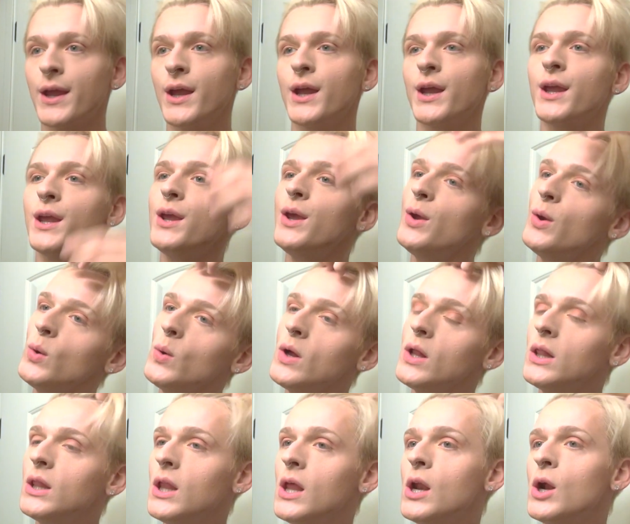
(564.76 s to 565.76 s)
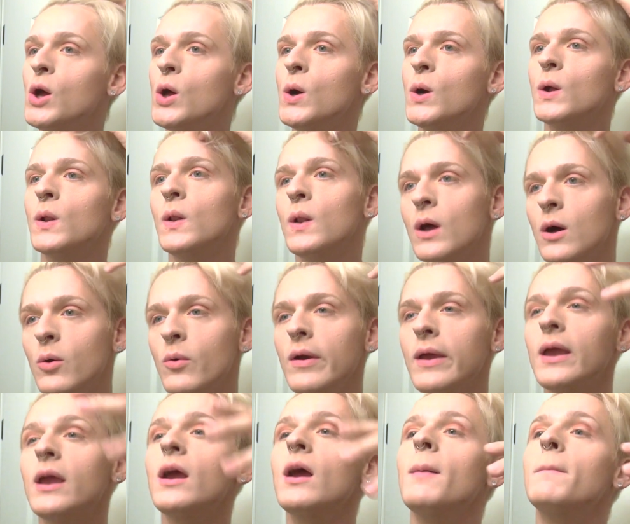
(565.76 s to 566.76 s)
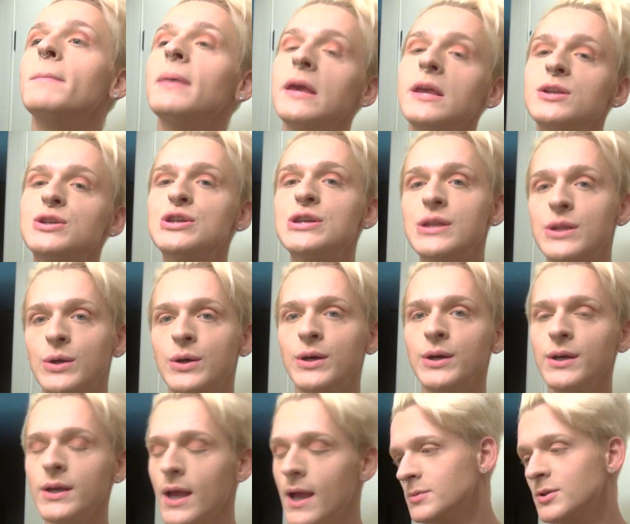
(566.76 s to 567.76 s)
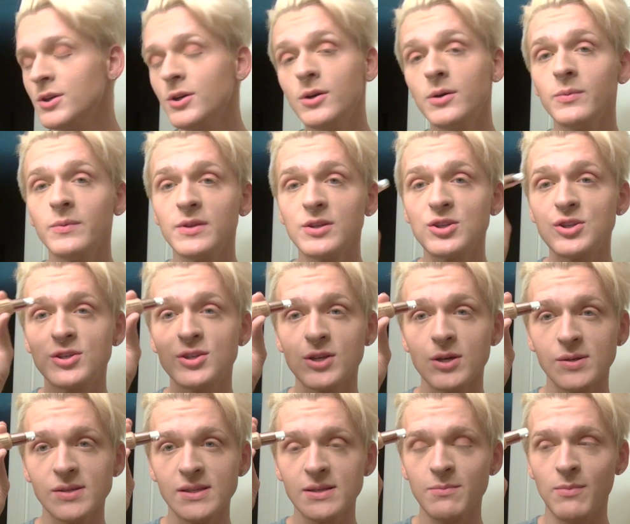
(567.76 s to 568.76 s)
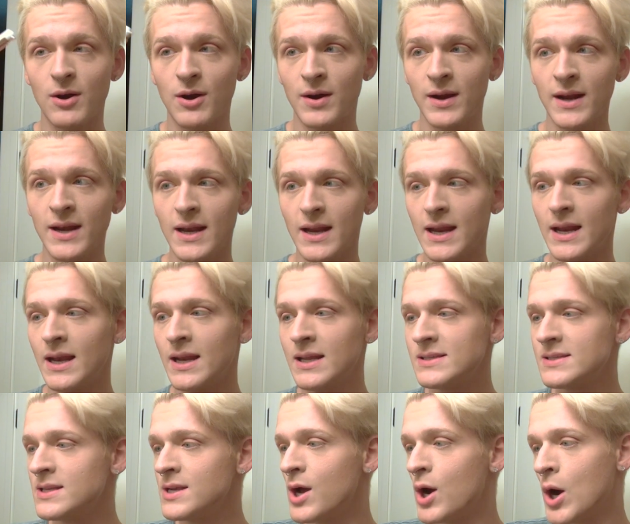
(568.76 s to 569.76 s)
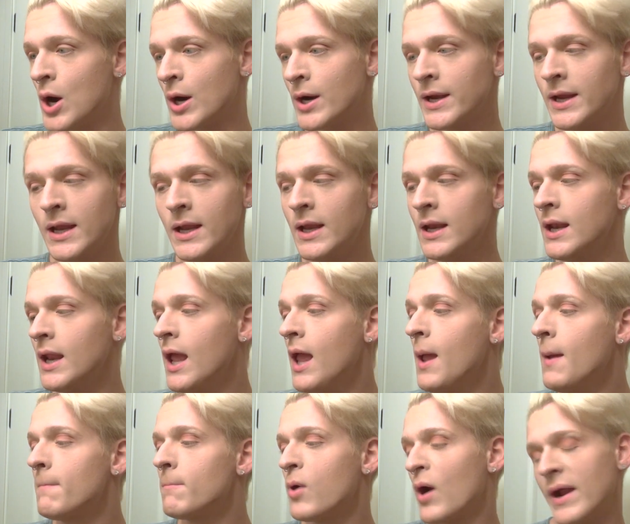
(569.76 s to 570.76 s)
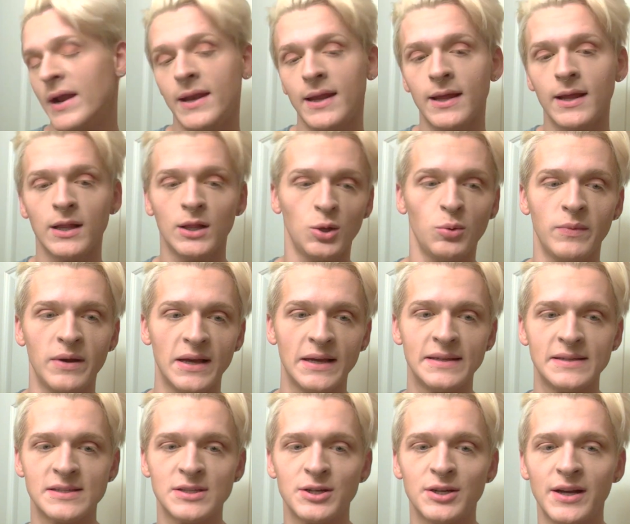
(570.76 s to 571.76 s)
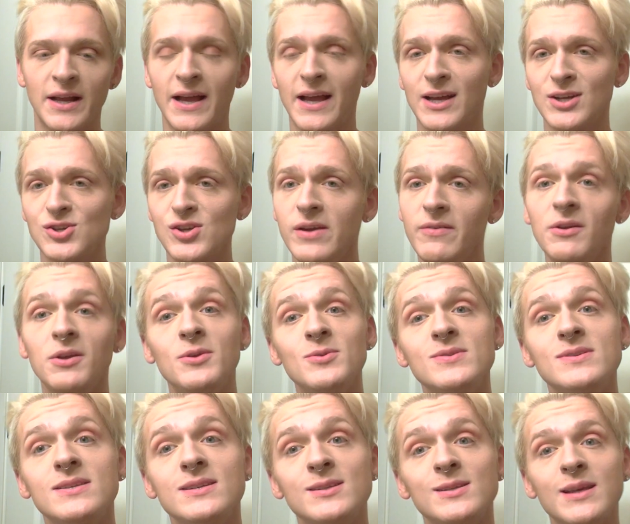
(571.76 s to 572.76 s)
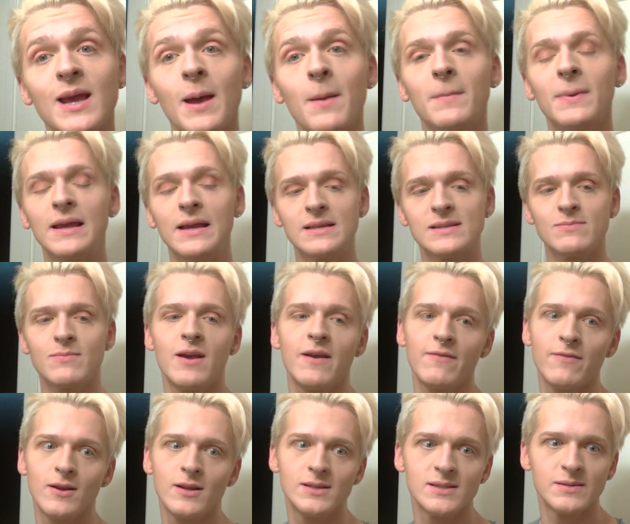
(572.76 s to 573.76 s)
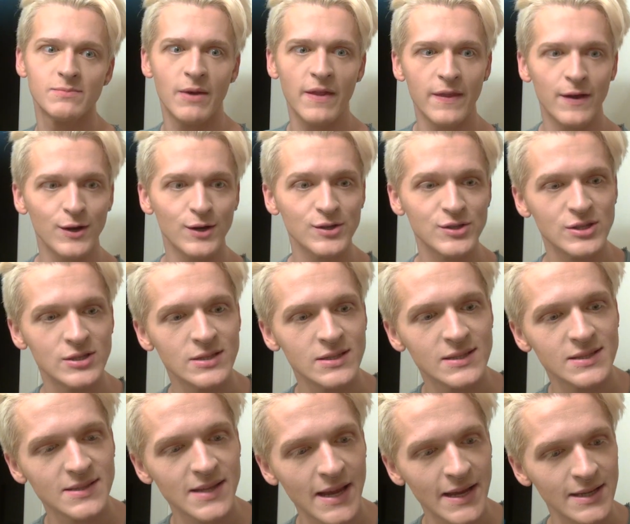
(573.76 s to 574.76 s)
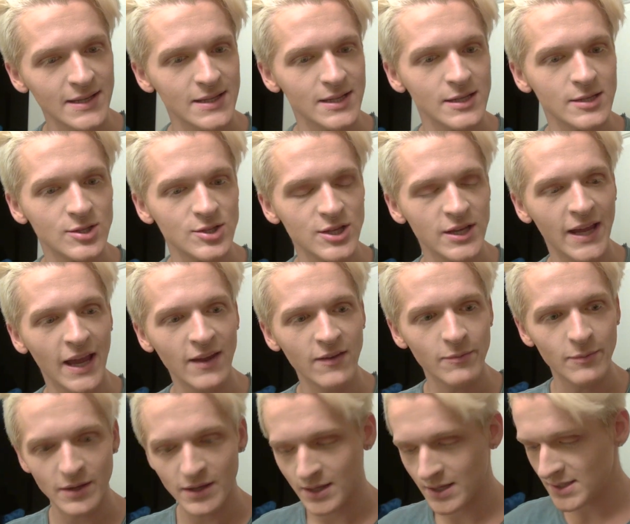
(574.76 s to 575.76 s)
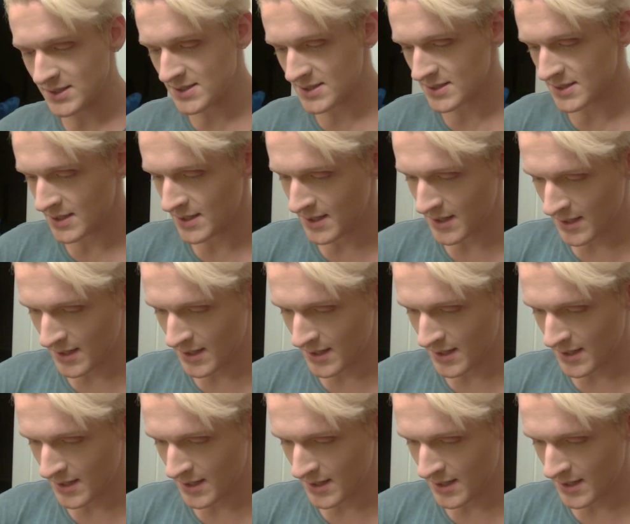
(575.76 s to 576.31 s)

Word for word: a cute little glowy peachy look, I'm going to go on with this Josie Marin, and it's an Argan Brightening Illuminizer, and I actually haven't used this yet because my friend's mother, she's a saint, and she gave me this.